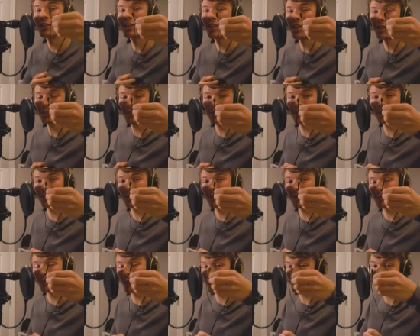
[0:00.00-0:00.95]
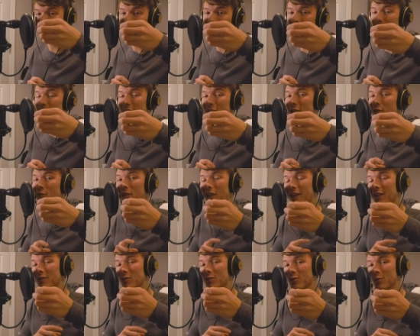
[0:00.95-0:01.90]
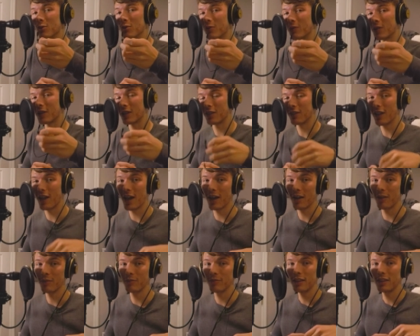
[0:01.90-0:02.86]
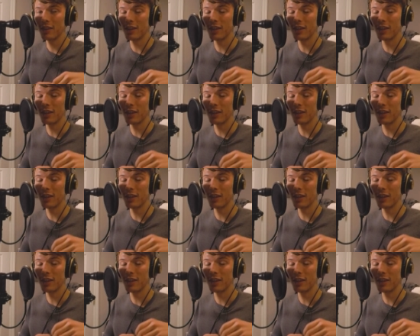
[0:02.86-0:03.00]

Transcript: thought you were so smart because you thought I was recording with the lav,